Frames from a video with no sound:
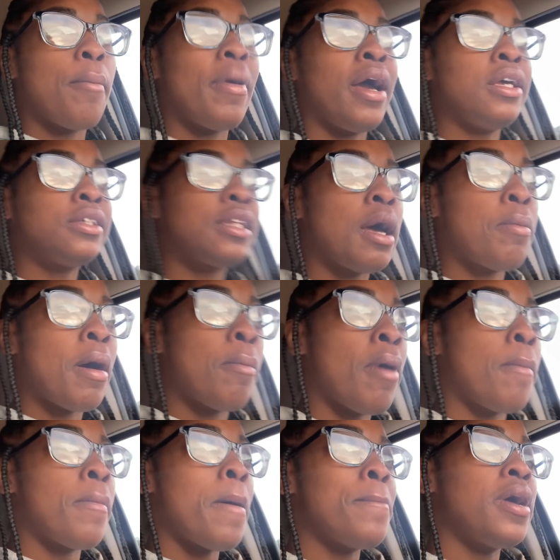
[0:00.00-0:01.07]
might stop by my
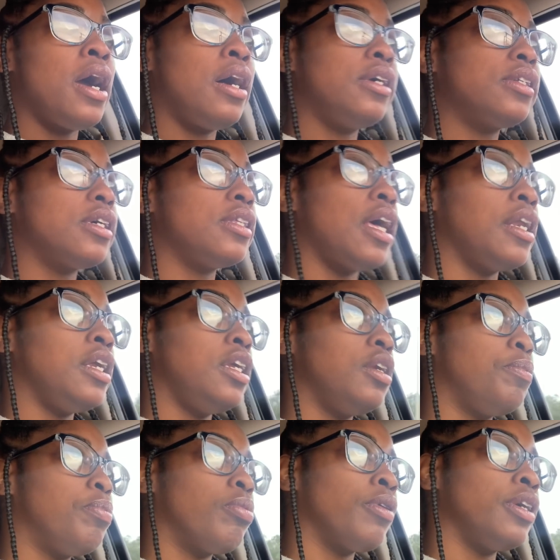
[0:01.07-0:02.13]
mama house because I need to
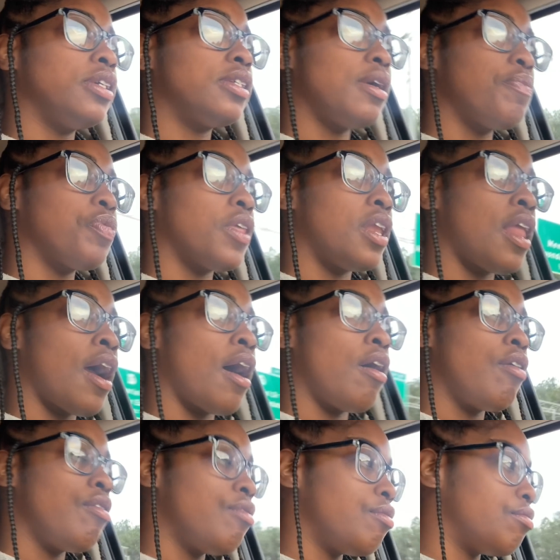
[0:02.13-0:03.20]
print something
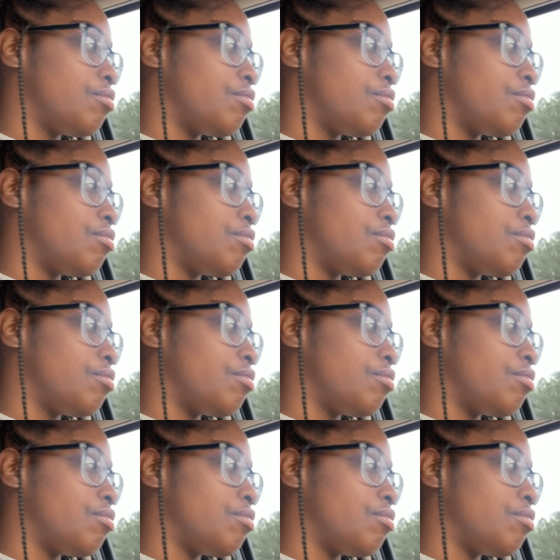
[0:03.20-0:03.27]
out.